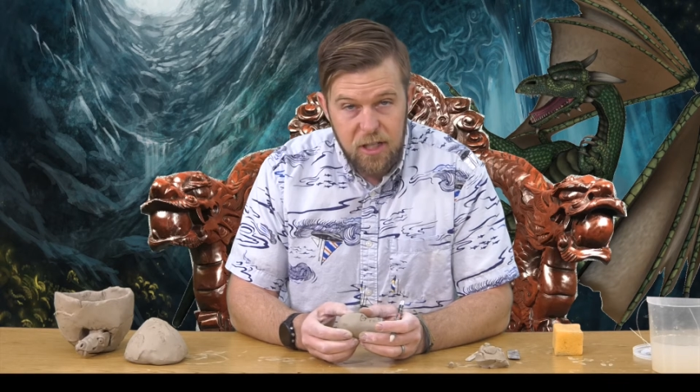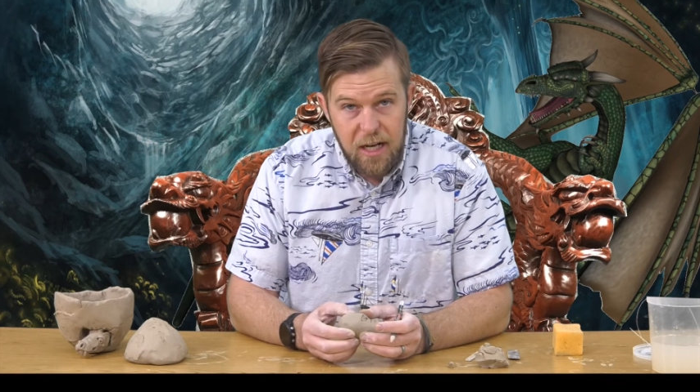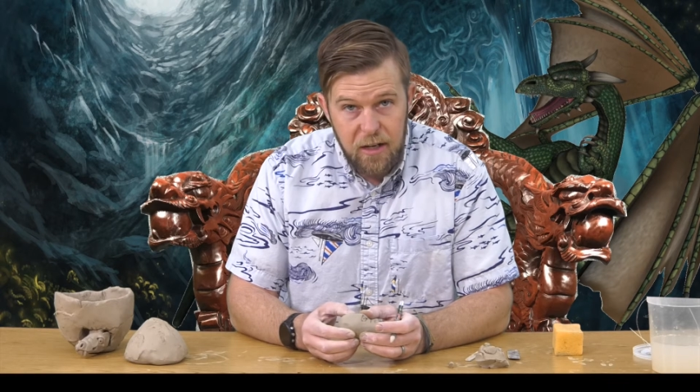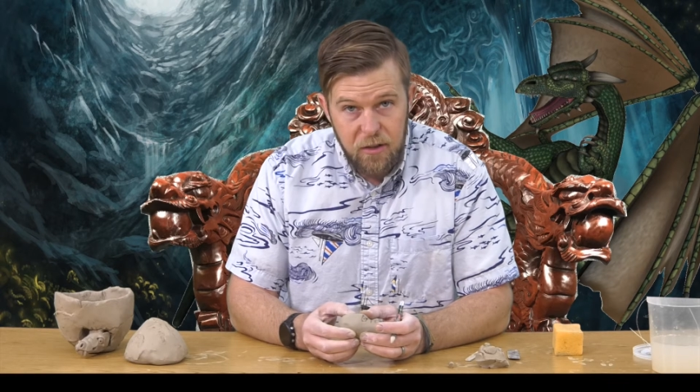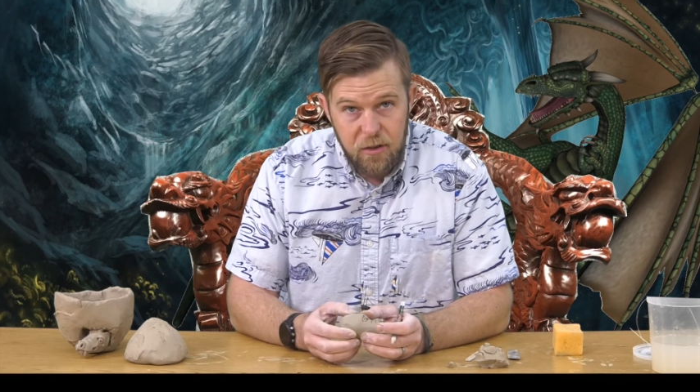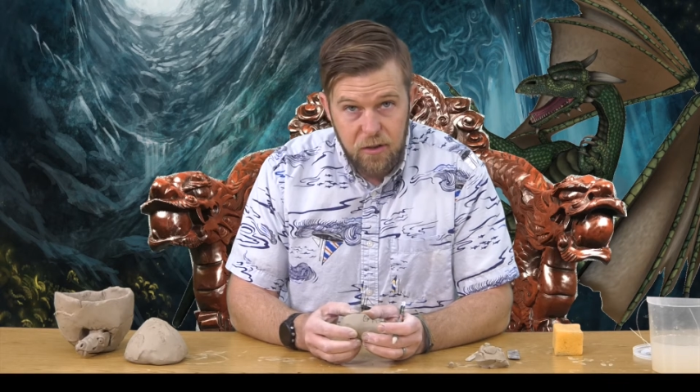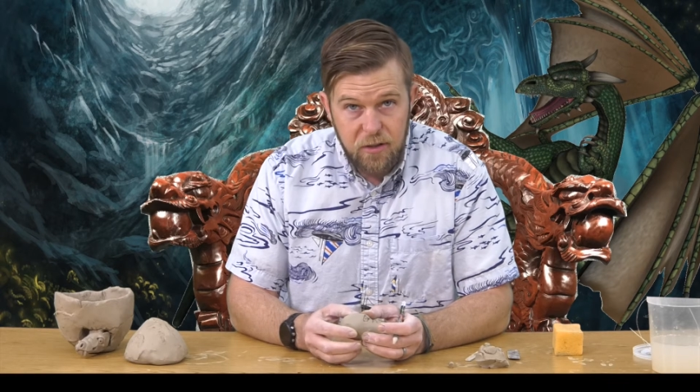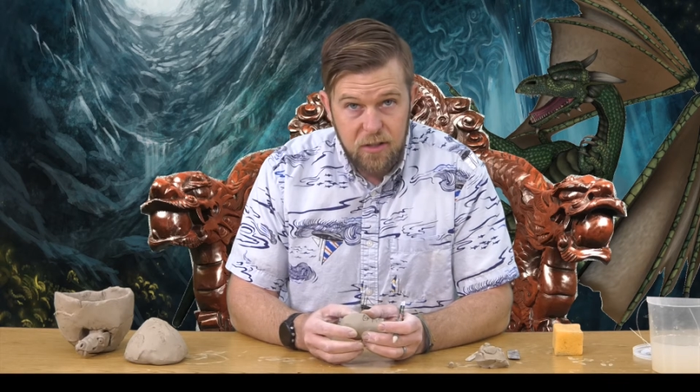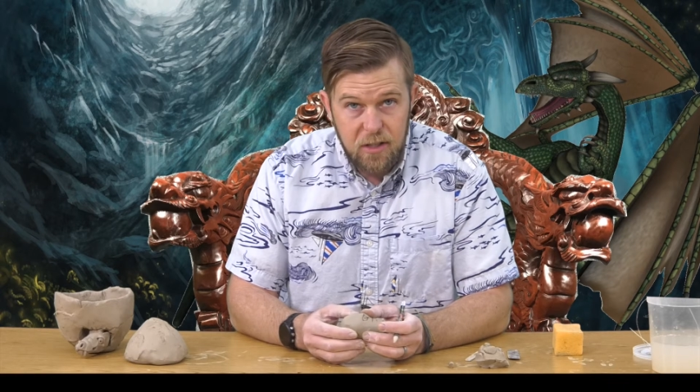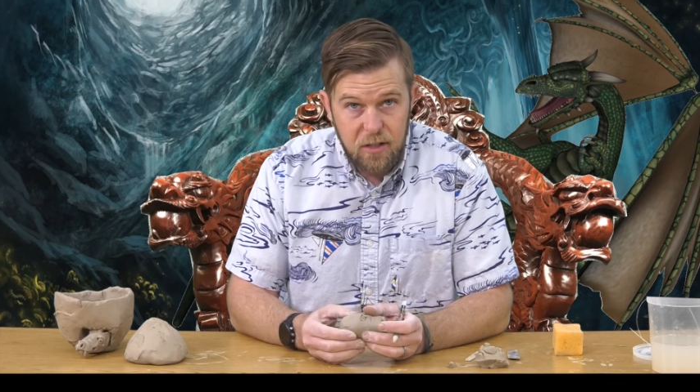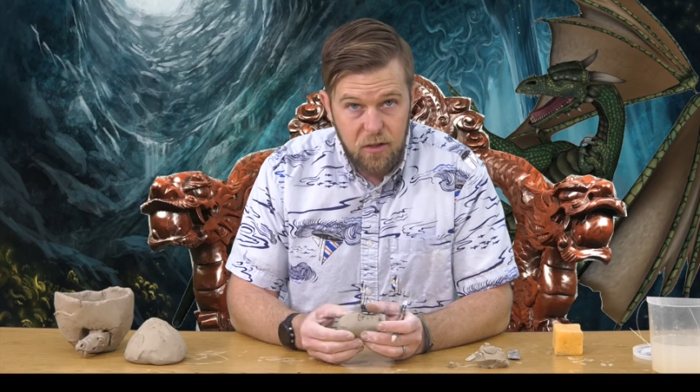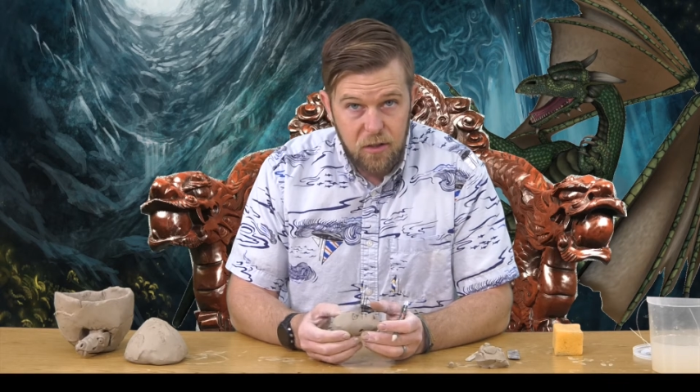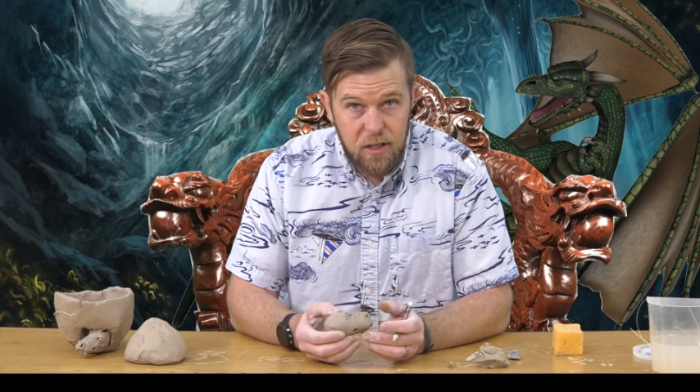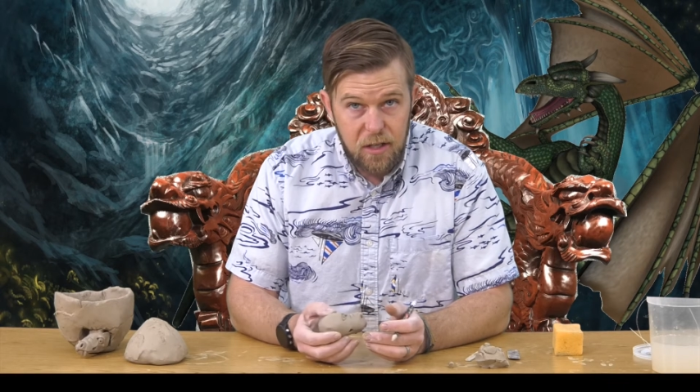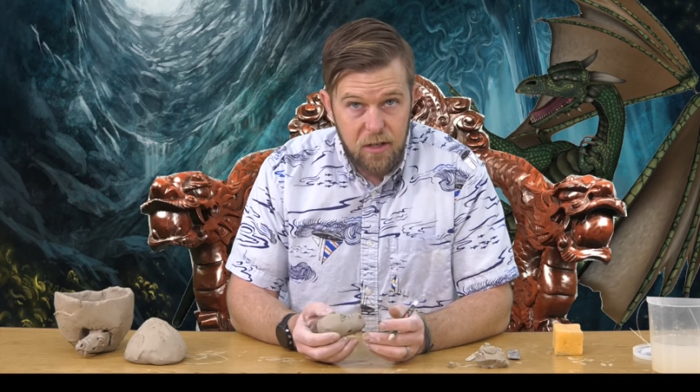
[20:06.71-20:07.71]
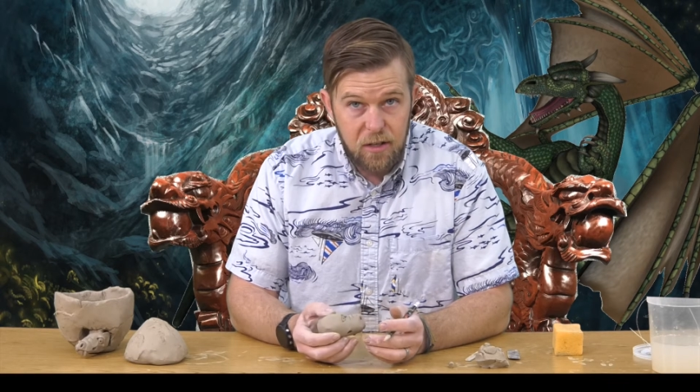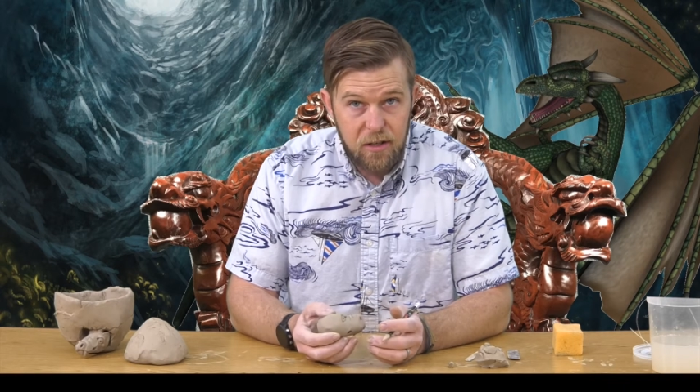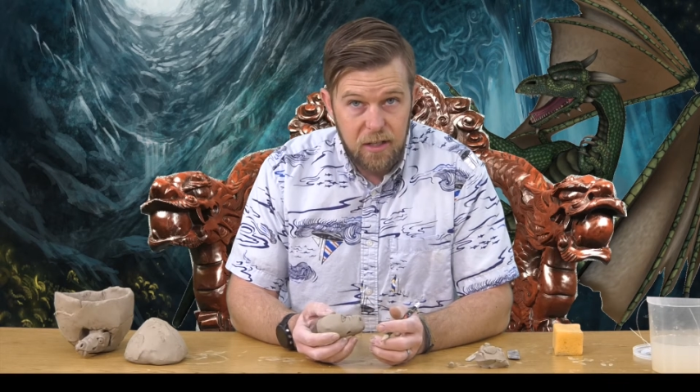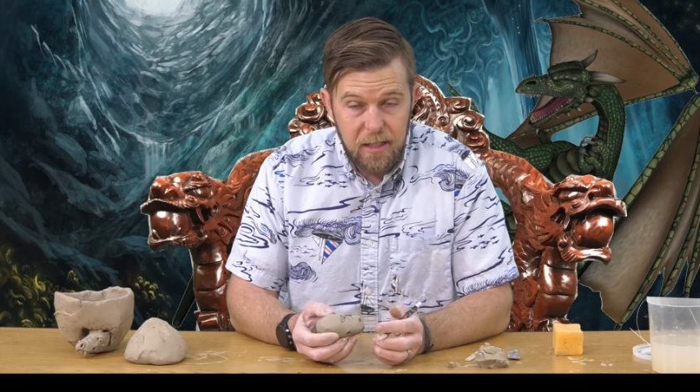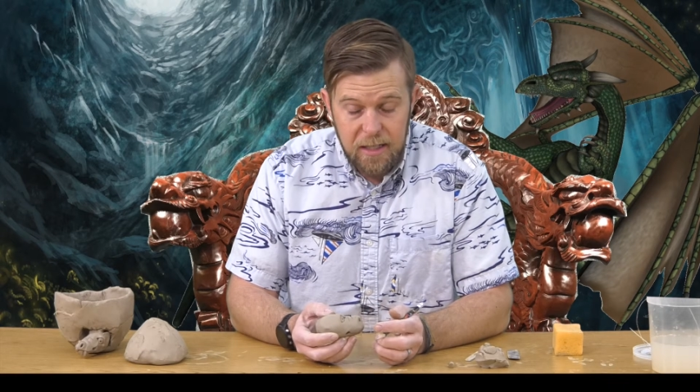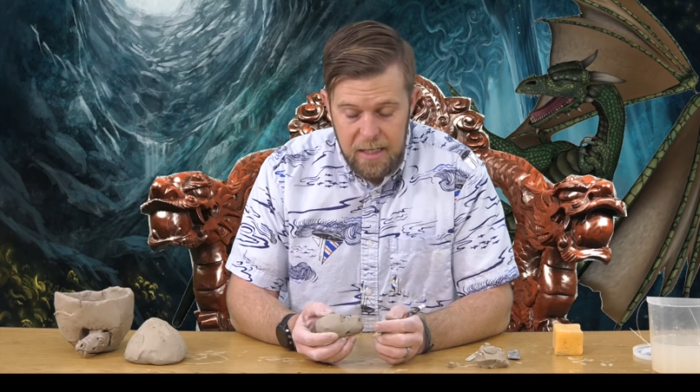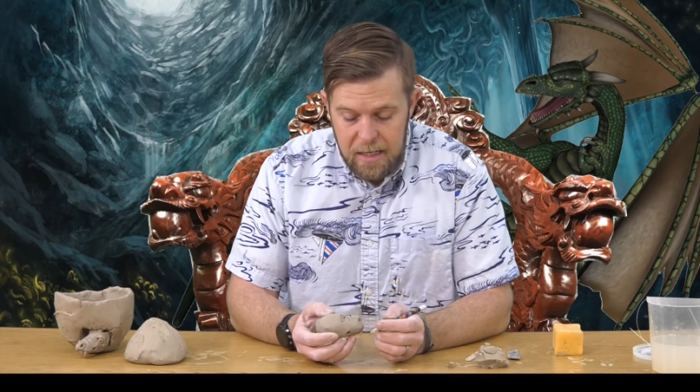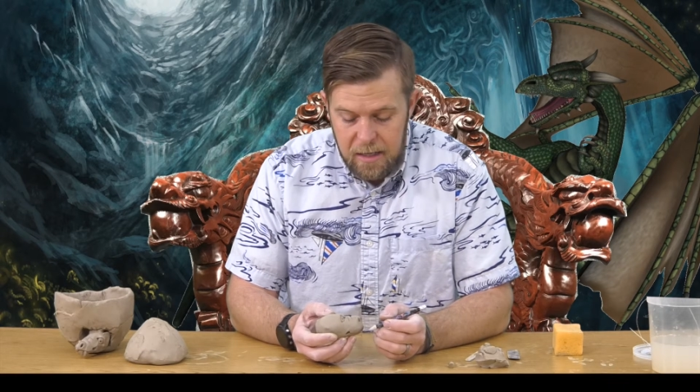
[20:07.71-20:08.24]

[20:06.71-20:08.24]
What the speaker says: out their senior year and